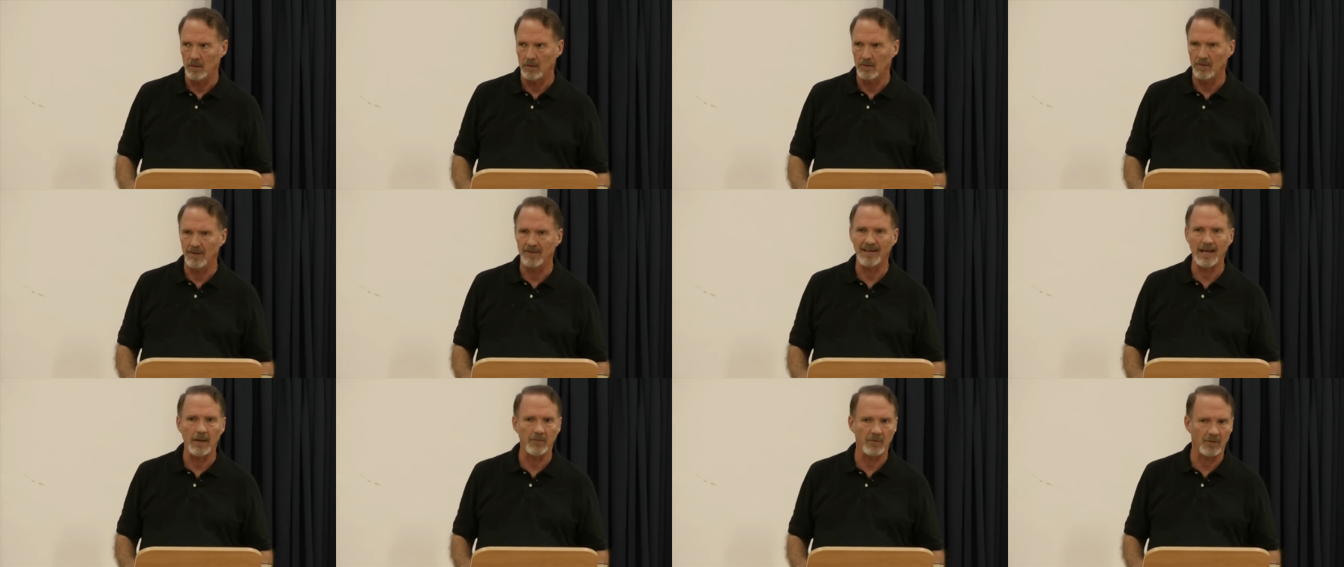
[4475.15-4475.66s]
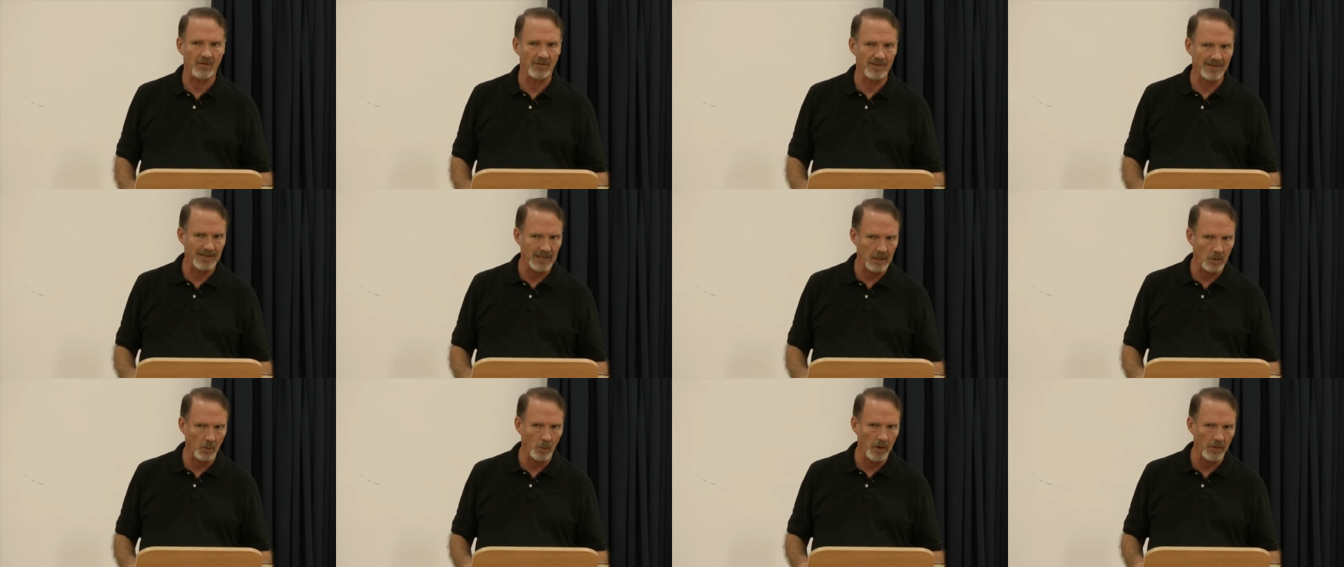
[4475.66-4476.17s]
You just have to
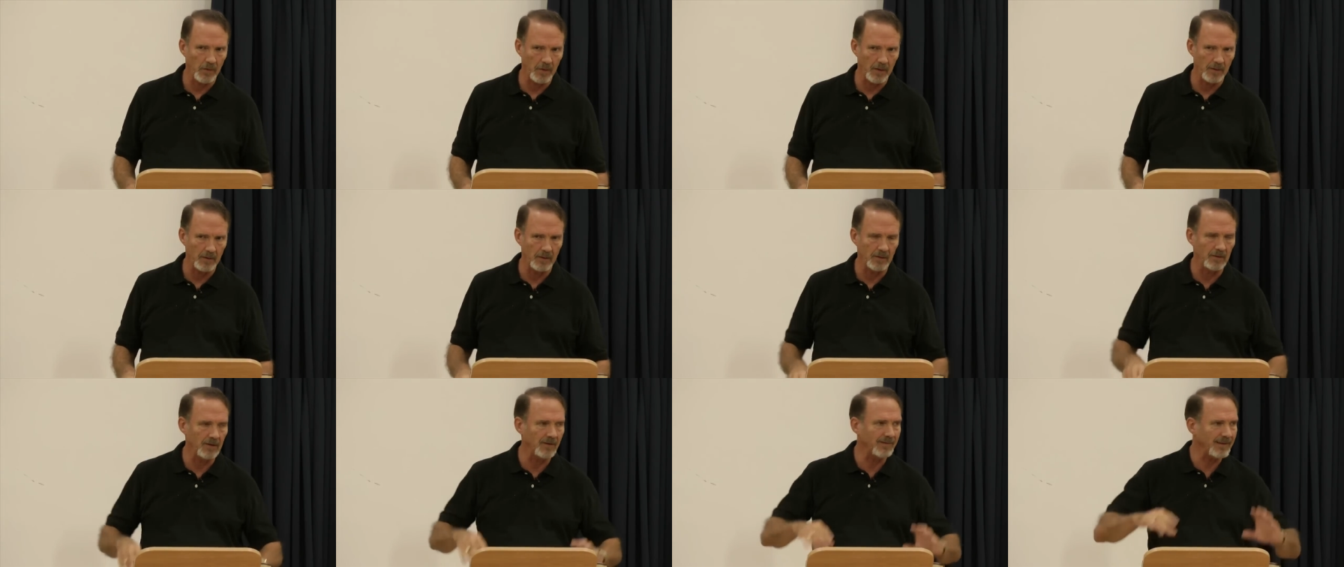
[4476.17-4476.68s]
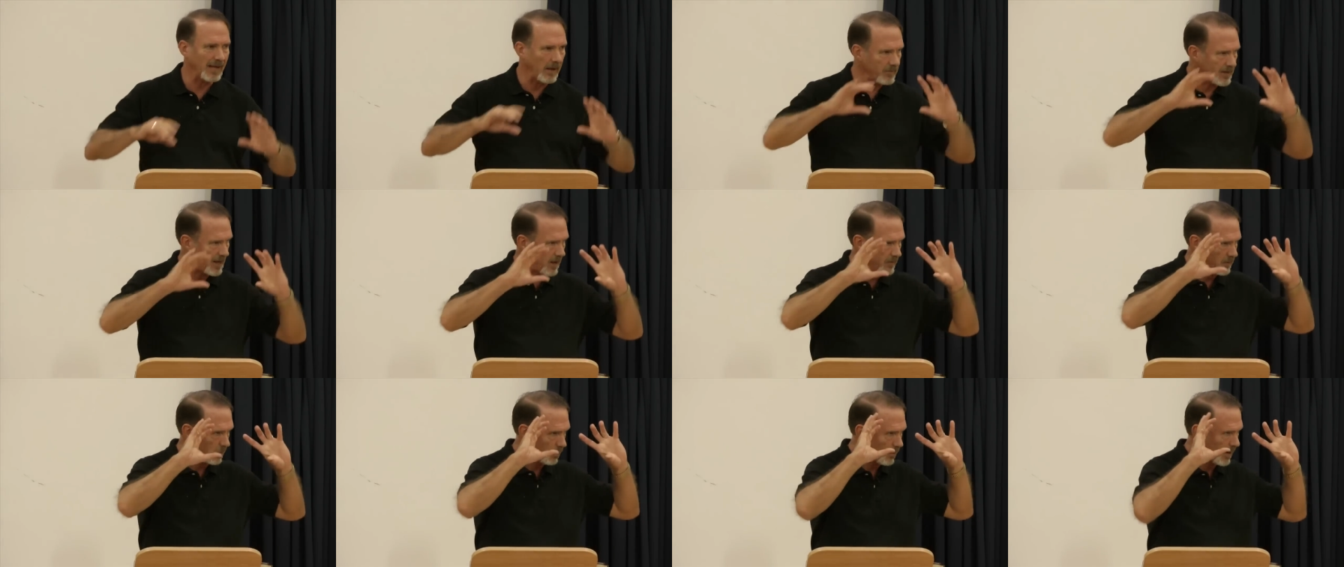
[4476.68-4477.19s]
stick with it, and you just have
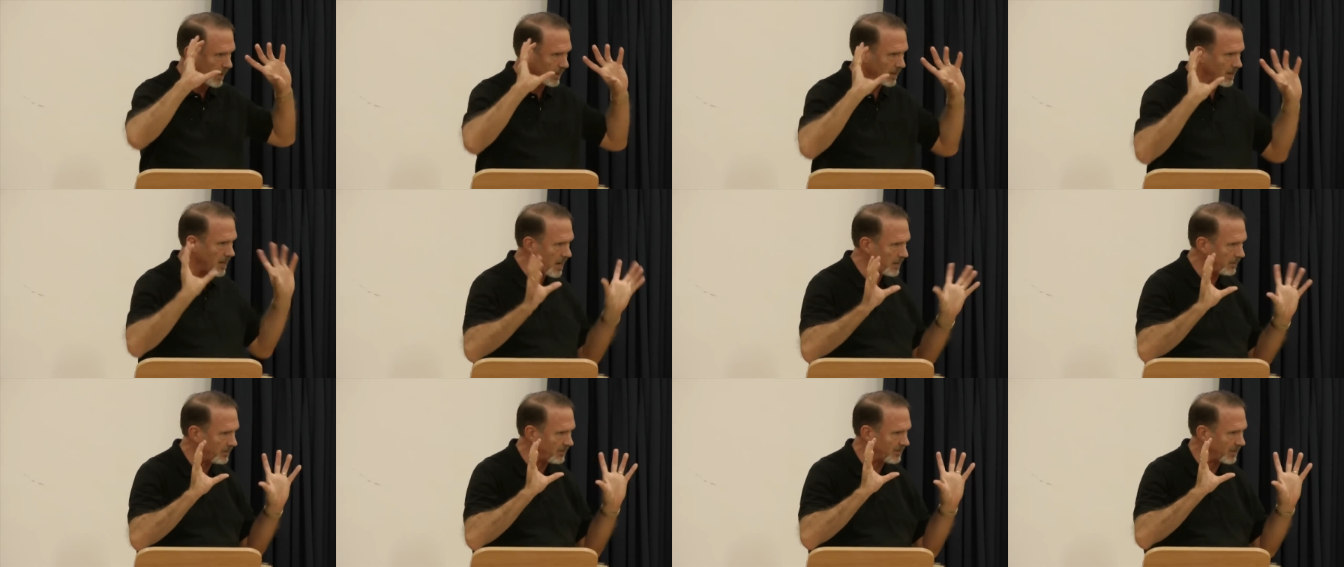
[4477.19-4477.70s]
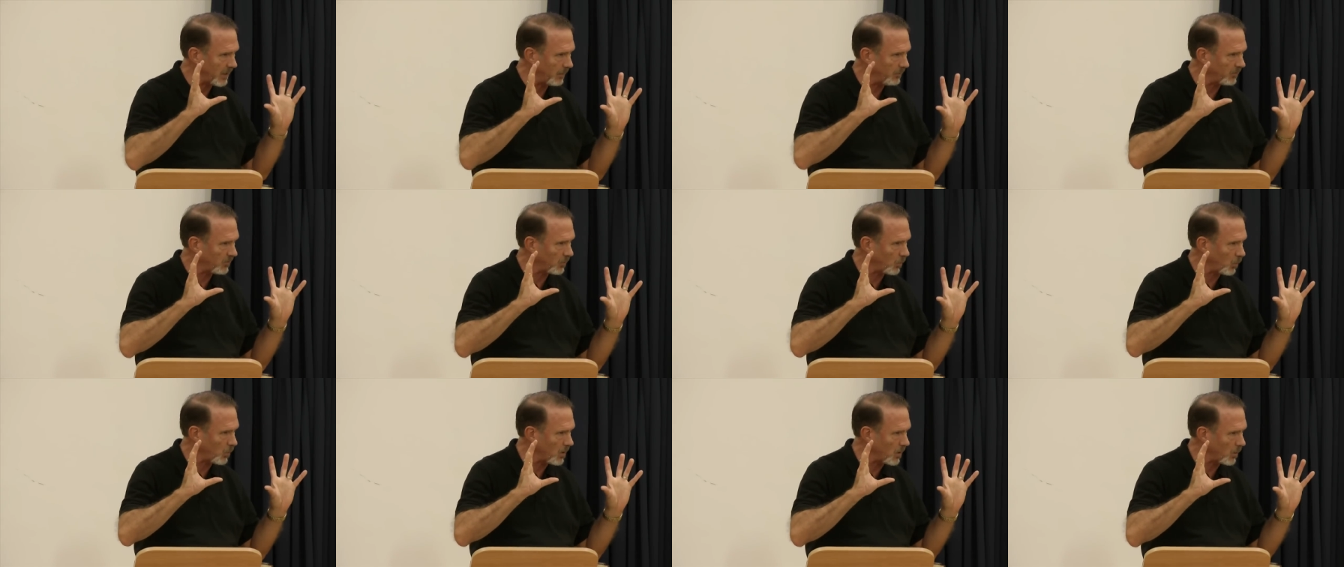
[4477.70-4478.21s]
to have the right
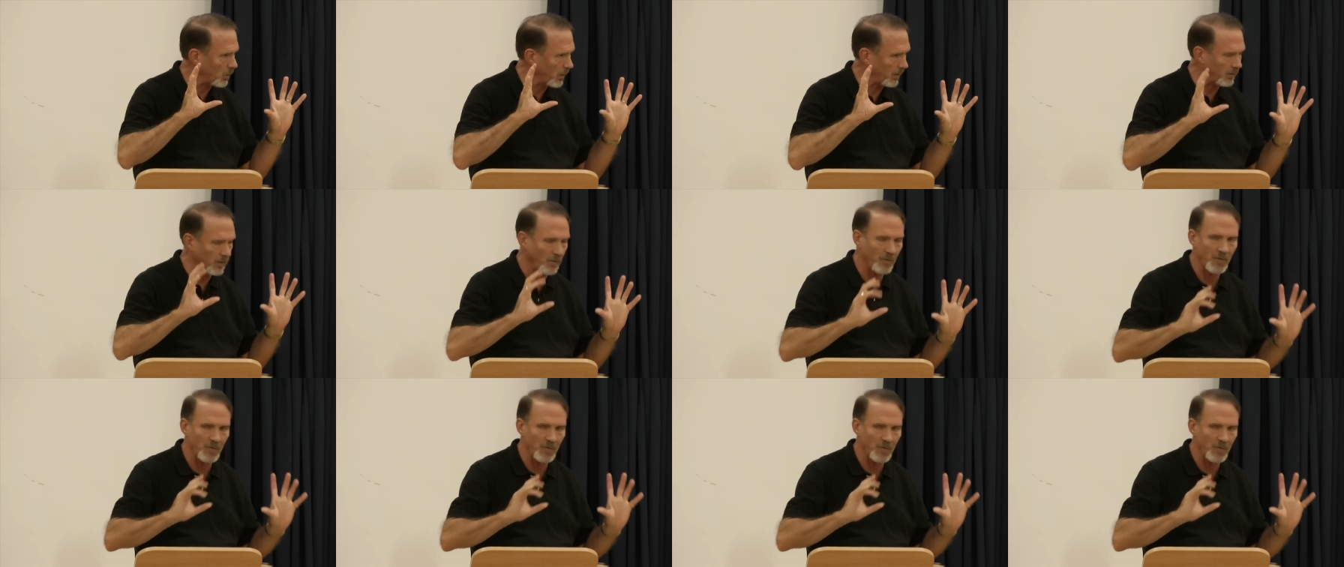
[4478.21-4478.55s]
concepts to work with.